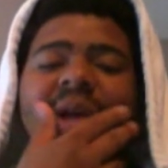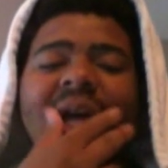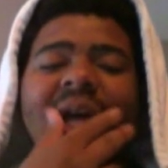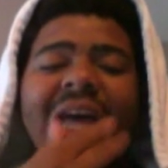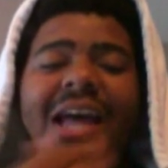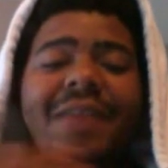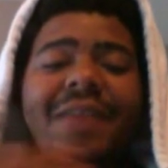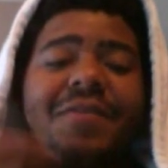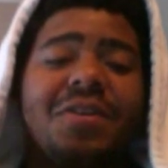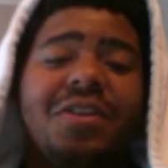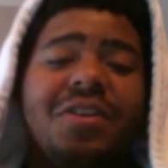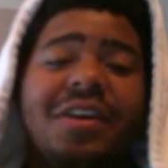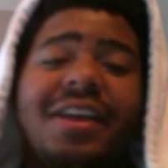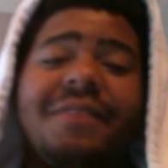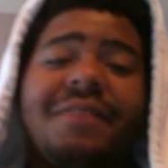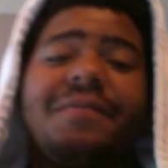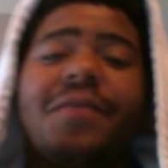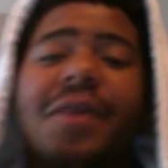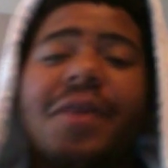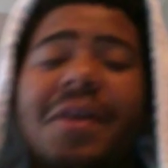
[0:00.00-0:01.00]
if you're
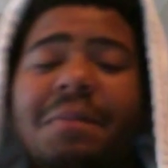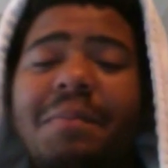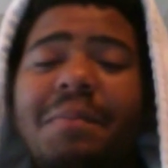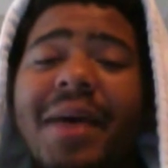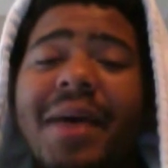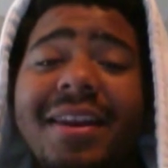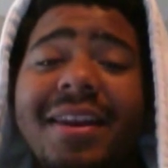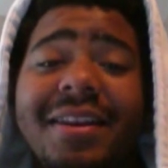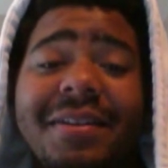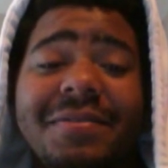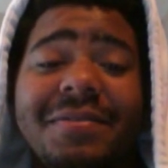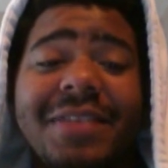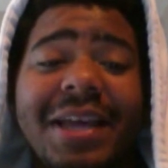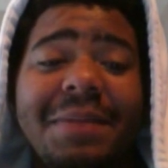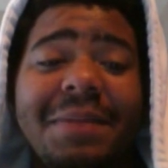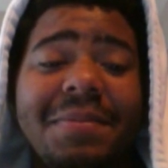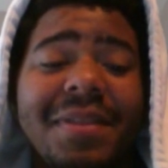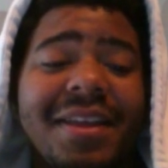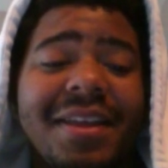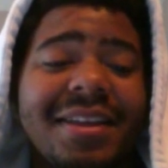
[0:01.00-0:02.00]
looking for competitive
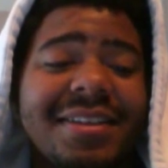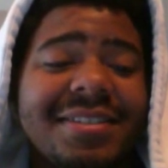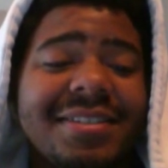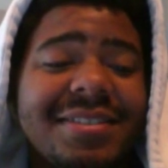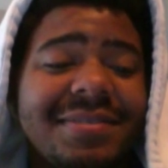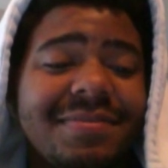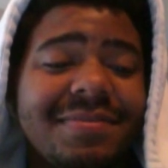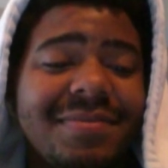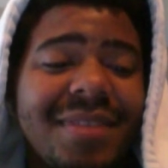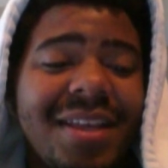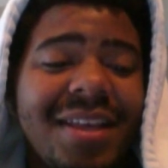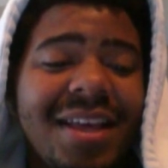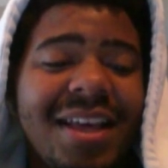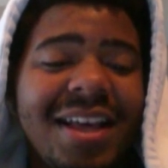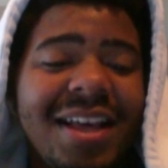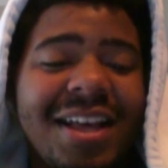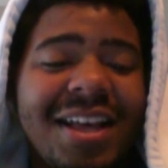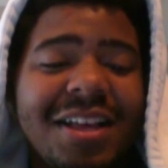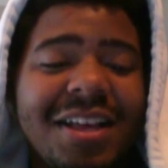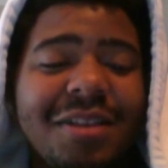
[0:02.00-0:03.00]
type things.
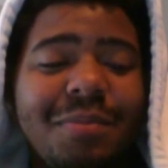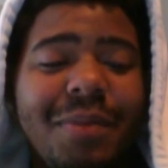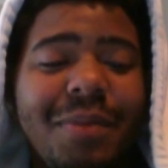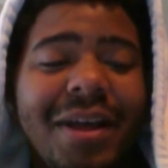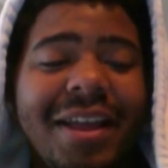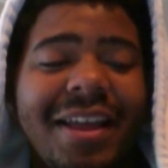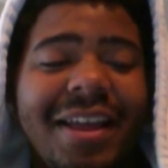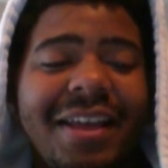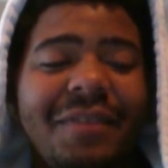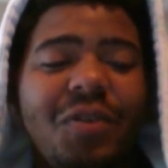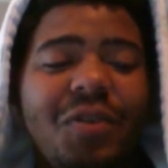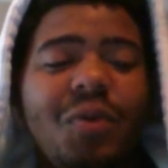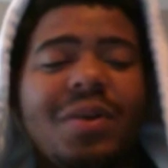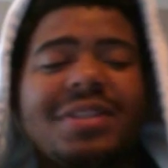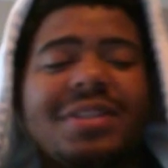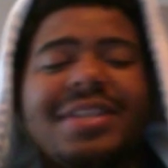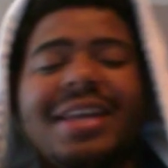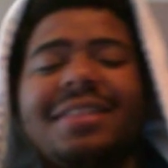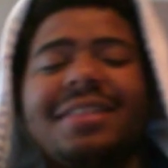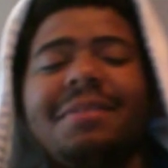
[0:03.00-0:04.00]
But if you
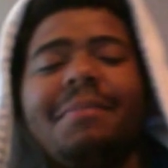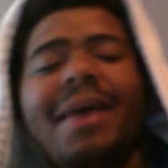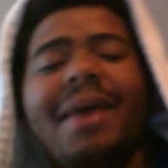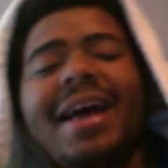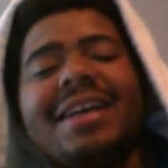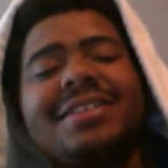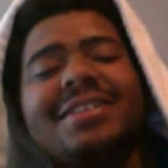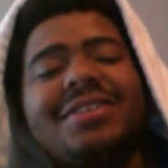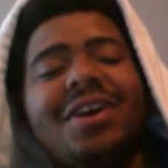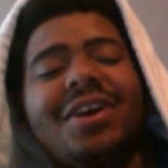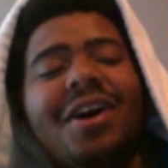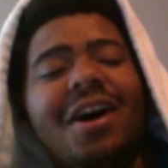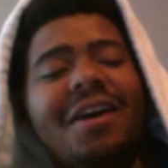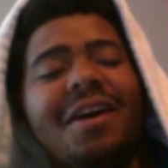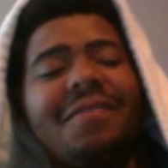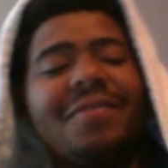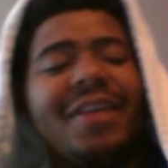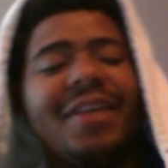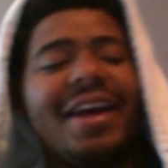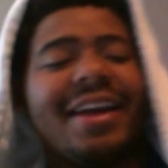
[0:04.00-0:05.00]
can take the mask
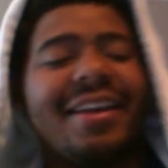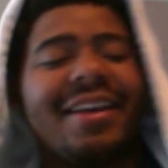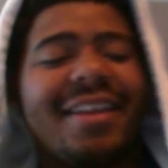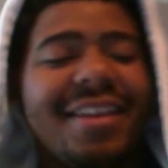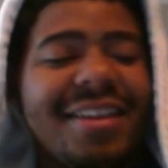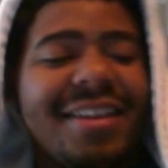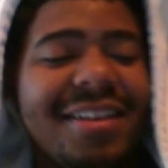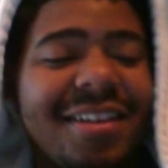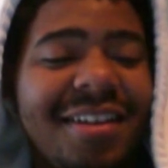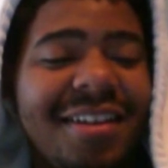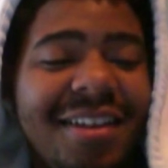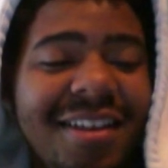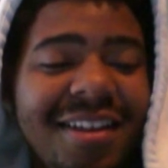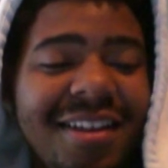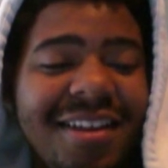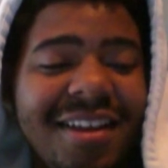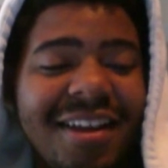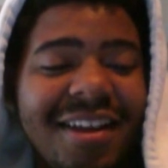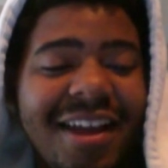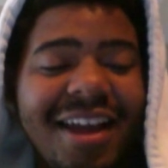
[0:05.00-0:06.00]
off, like
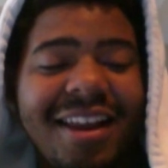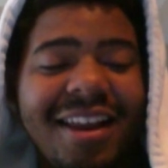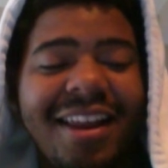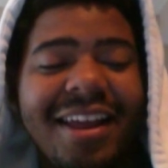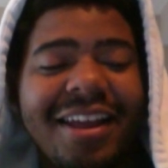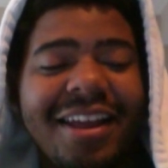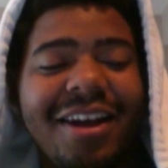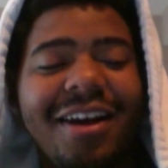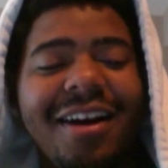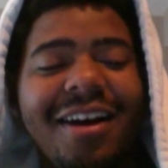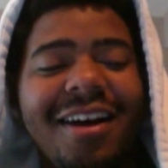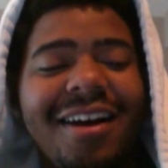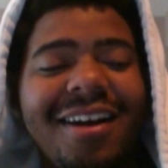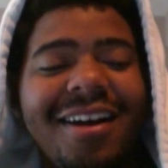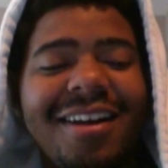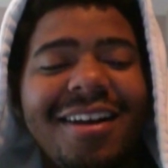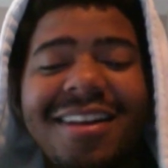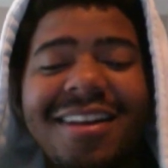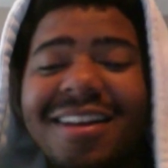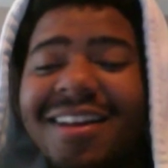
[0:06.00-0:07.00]
kind of like
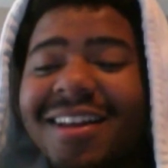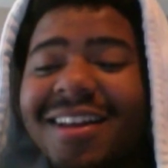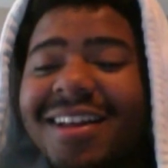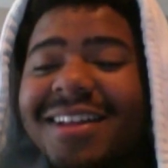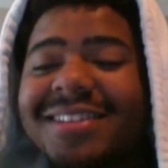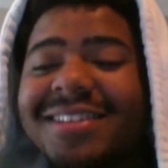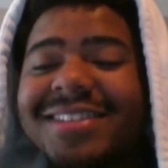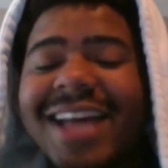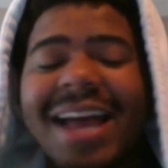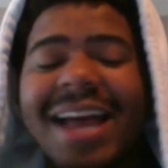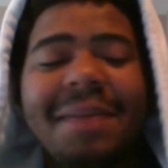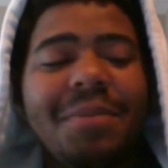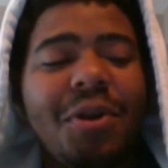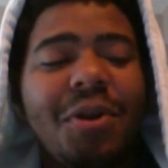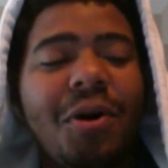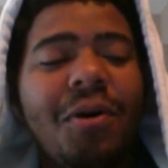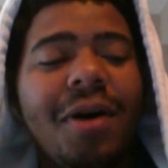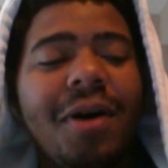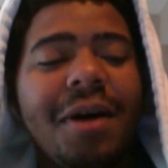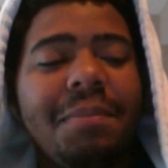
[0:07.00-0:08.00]
a Type
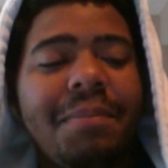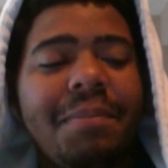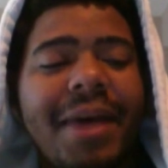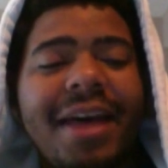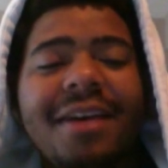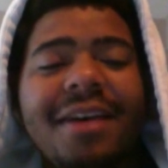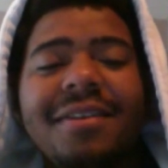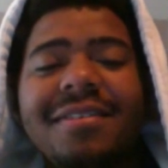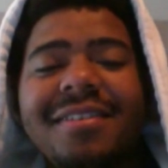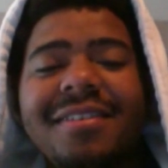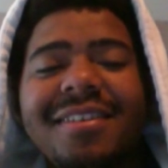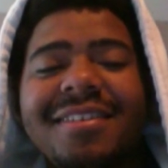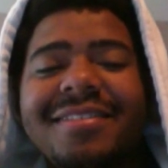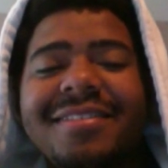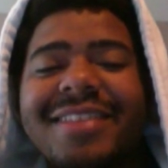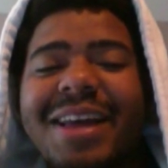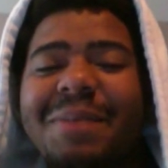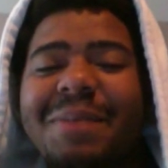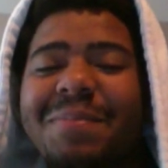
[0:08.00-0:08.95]
Null Unbound type